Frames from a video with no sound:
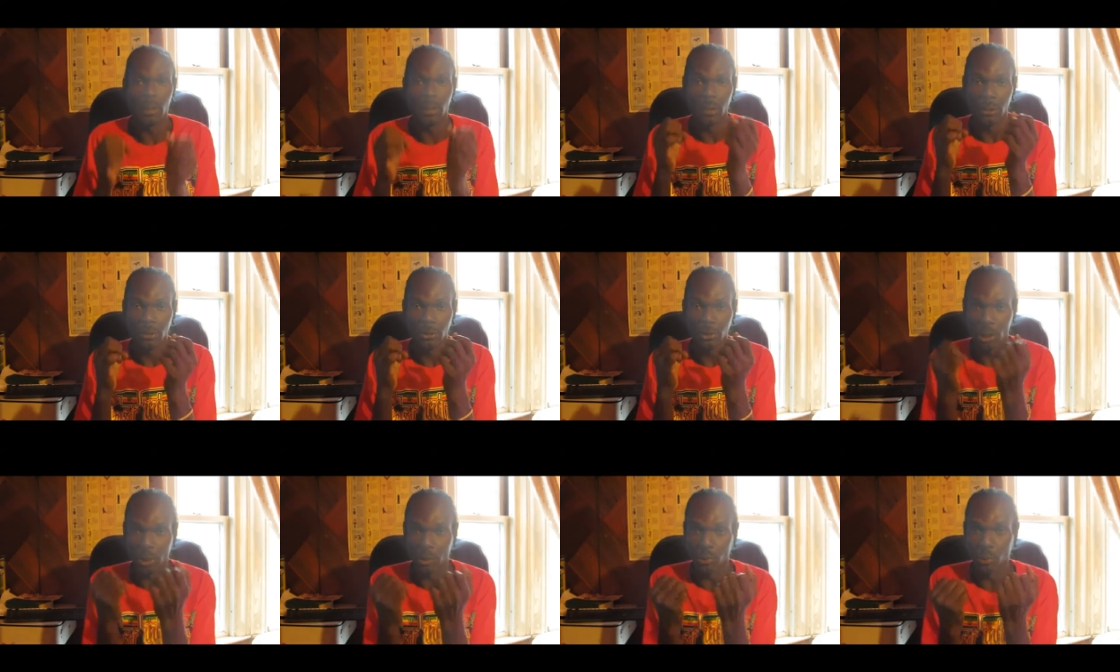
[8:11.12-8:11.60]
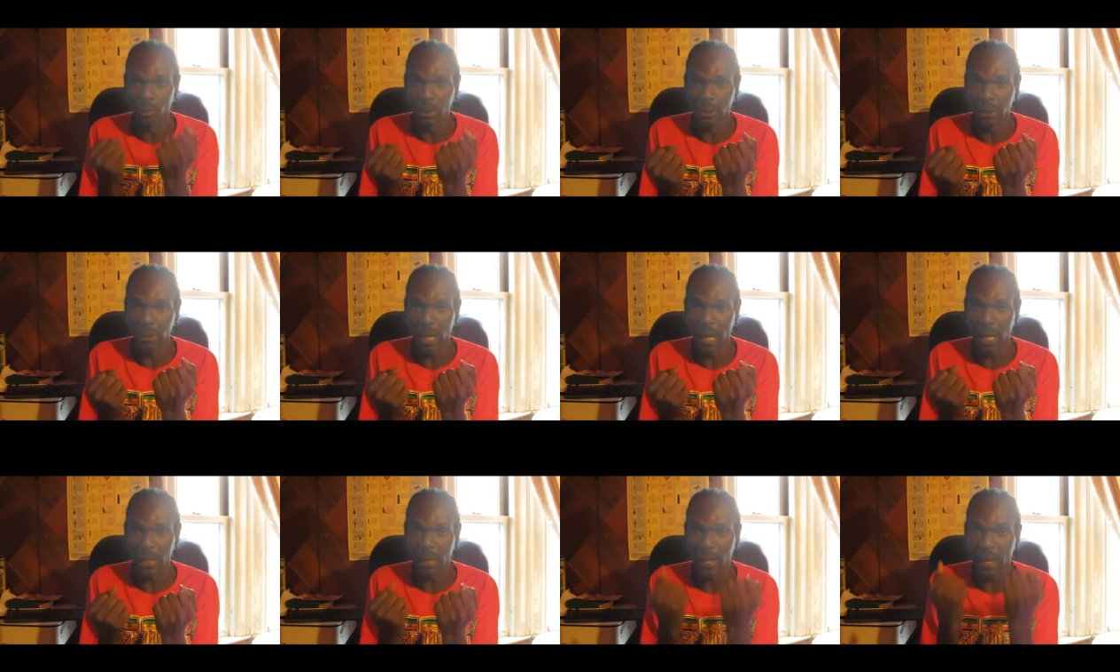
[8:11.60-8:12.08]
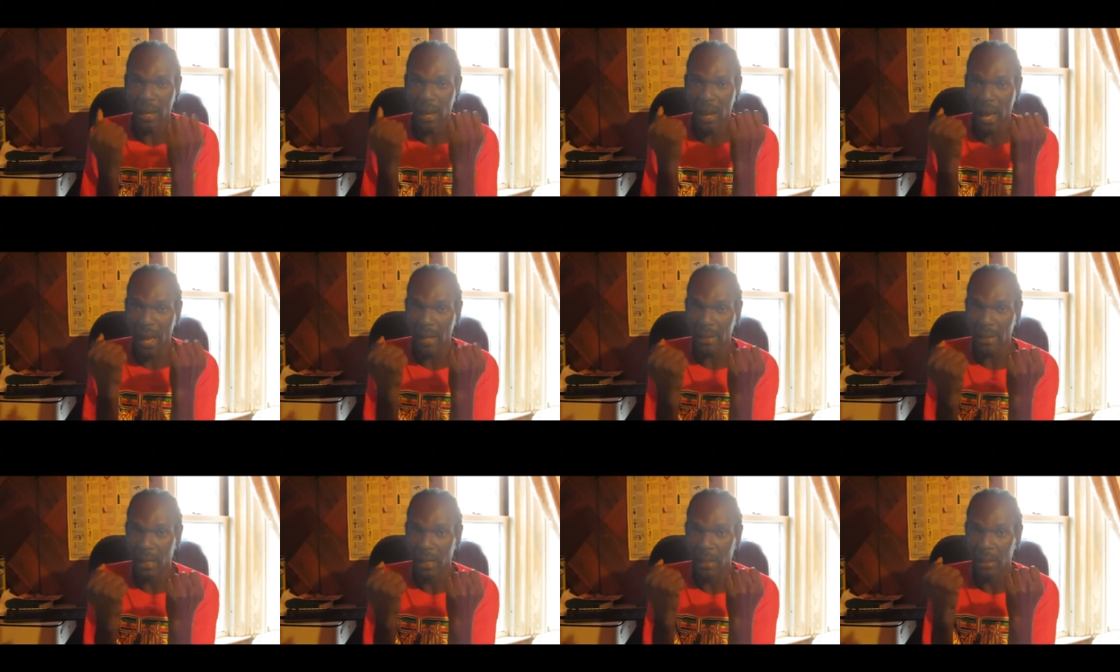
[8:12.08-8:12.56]
Judge Woodlock
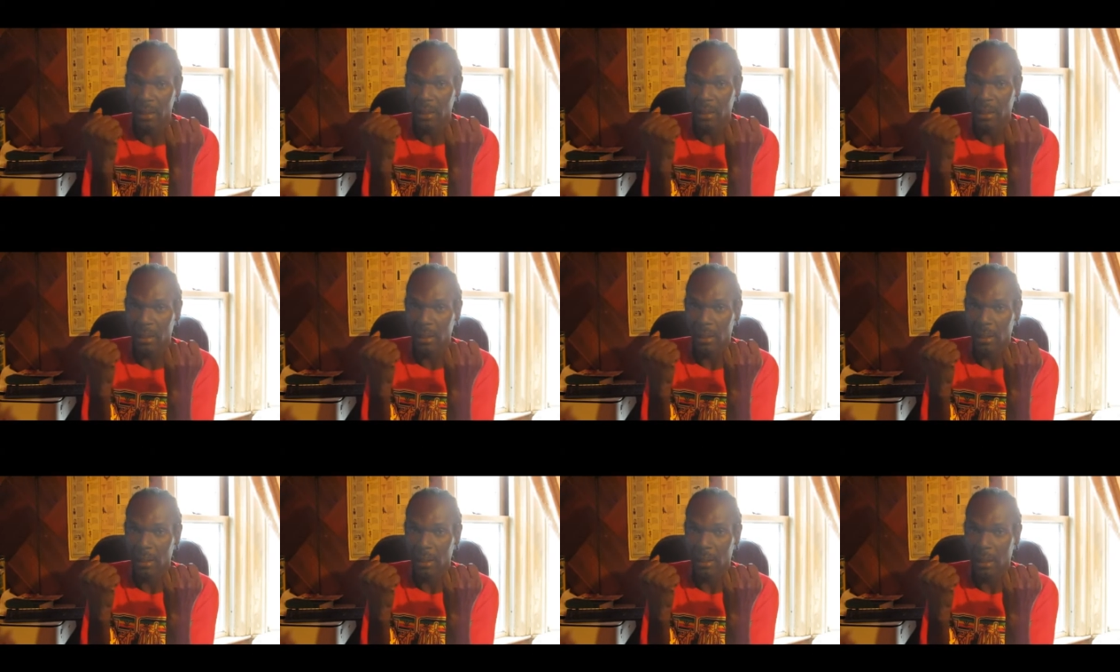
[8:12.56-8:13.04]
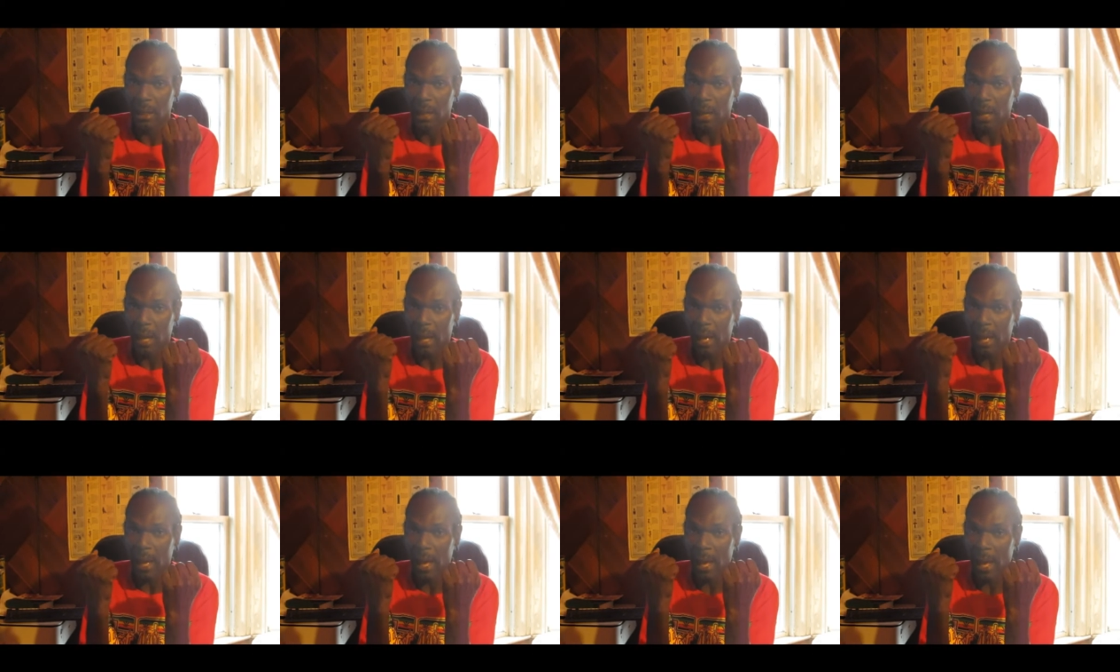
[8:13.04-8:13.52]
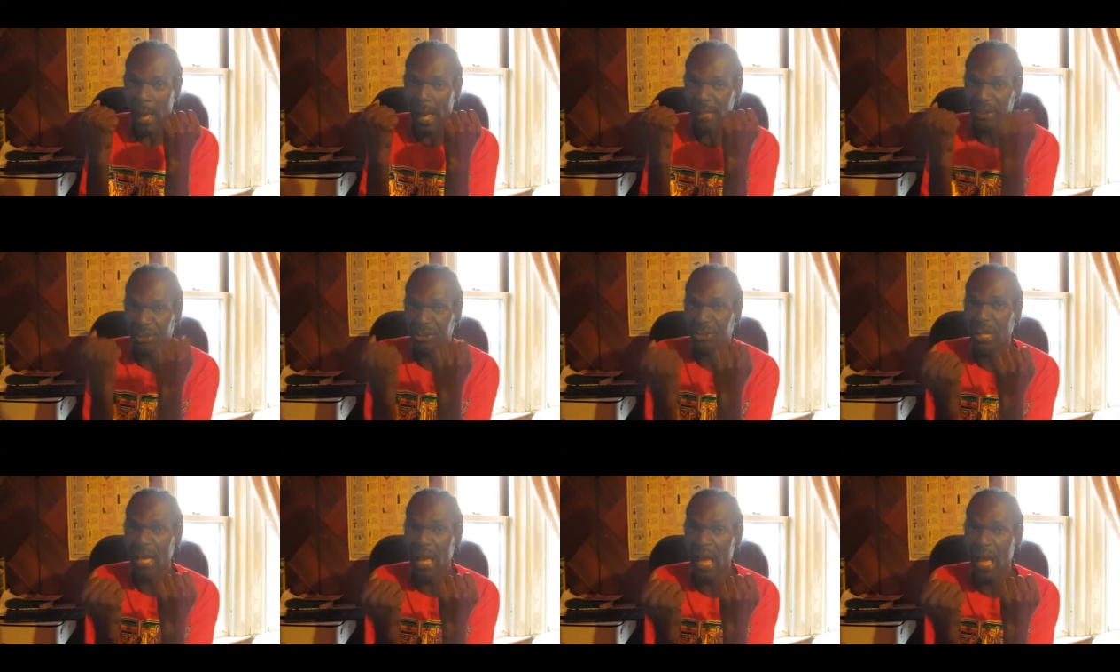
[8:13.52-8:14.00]
had a
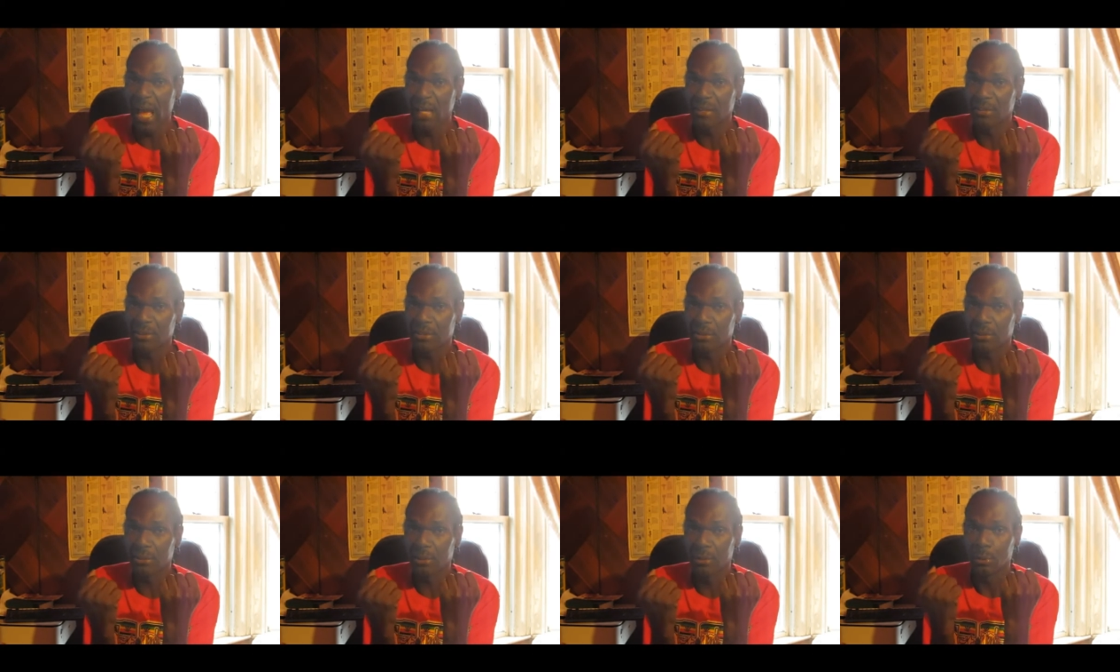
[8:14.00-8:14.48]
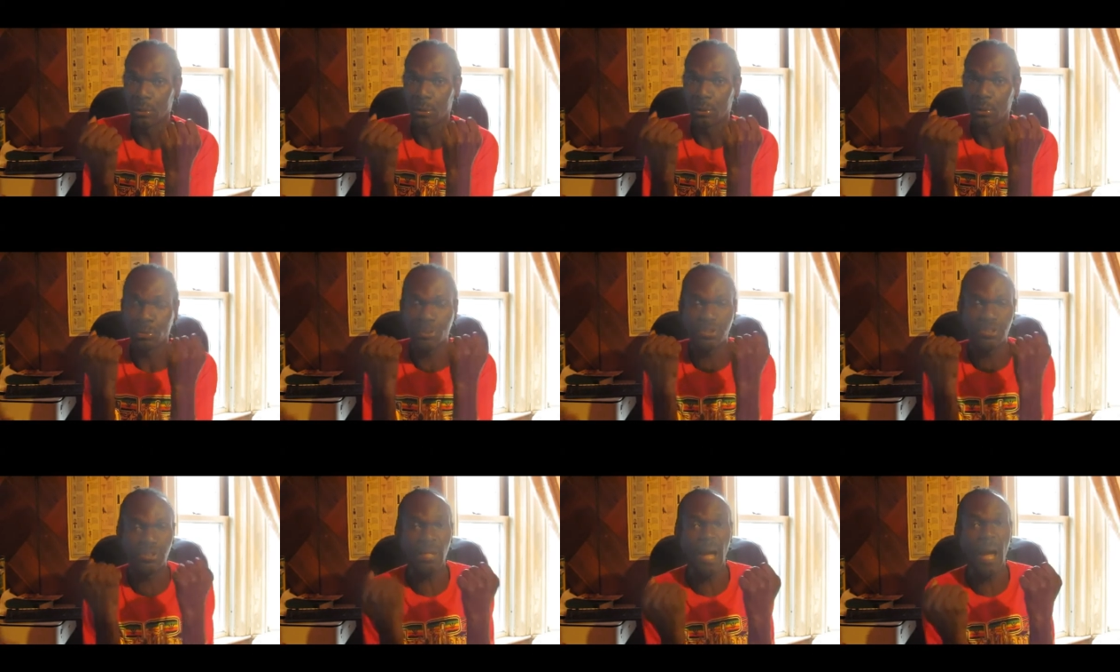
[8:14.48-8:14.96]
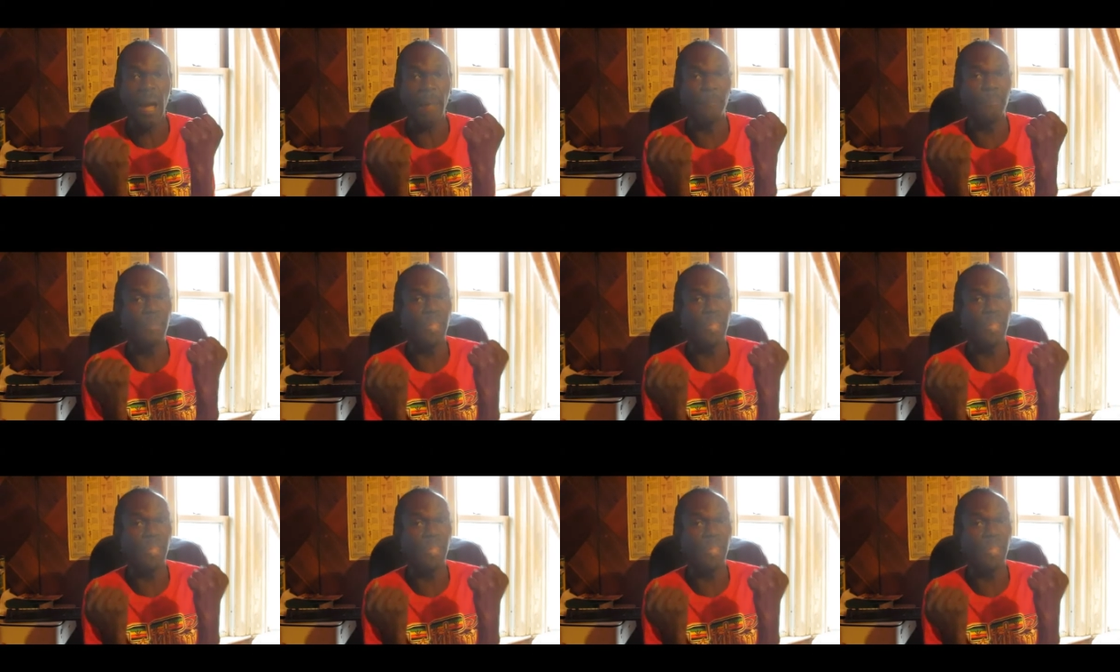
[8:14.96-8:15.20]
chance to stop